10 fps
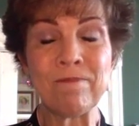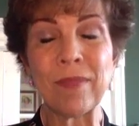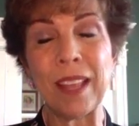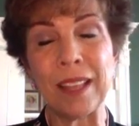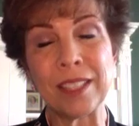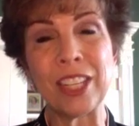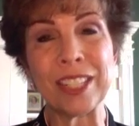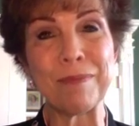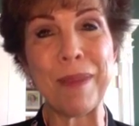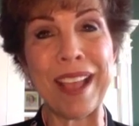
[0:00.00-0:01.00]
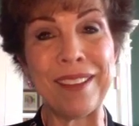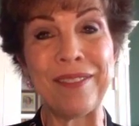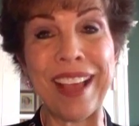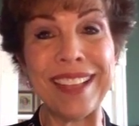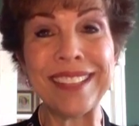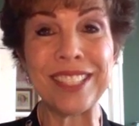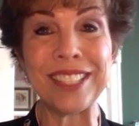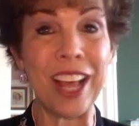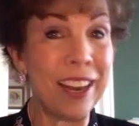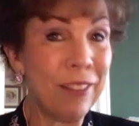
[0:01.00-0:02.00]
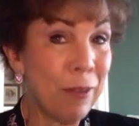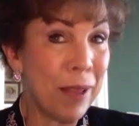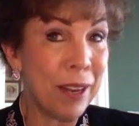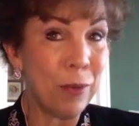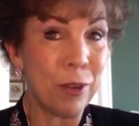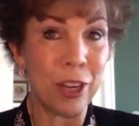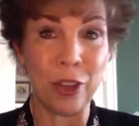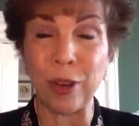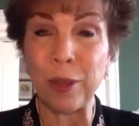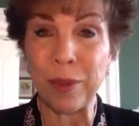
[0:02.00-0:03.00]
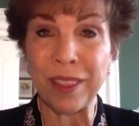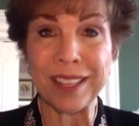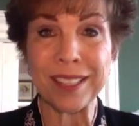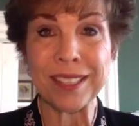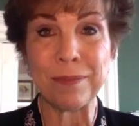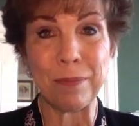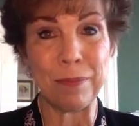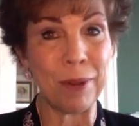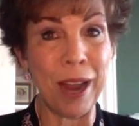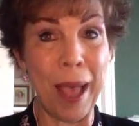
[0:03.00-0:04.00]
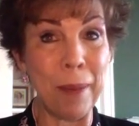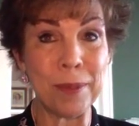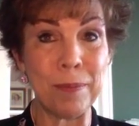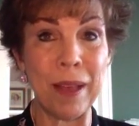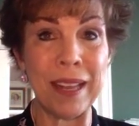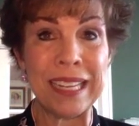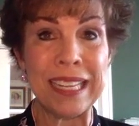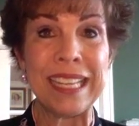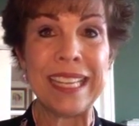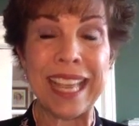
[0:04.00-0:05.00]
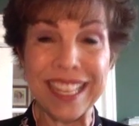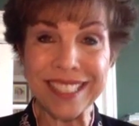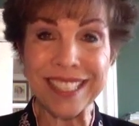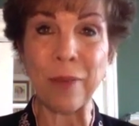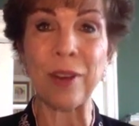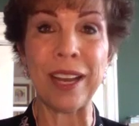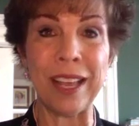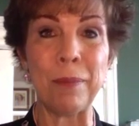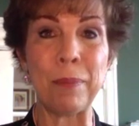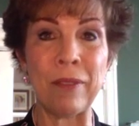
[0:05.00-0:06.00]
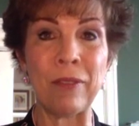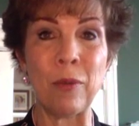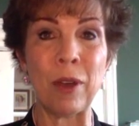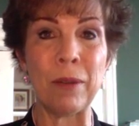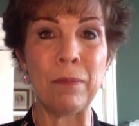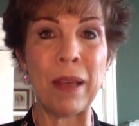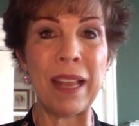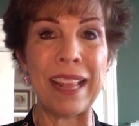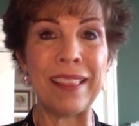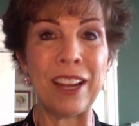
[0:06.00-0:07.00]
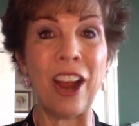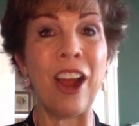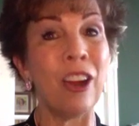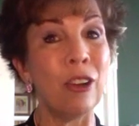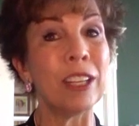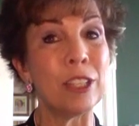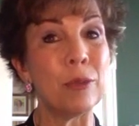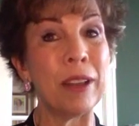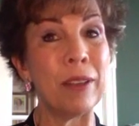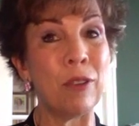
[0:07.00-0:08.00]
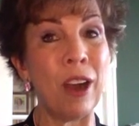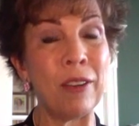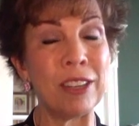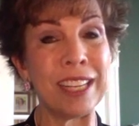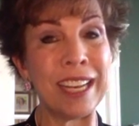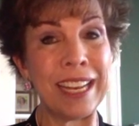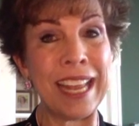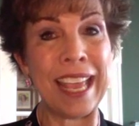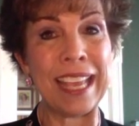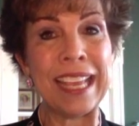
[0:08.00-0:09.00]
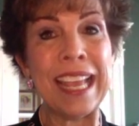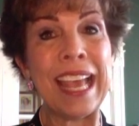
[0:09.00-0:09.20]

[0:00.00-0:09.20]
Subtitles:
It's just my advice. Not everybody would agree with this, perhaps, but yes, I want to help everyone, but there are only 24 hours in a day.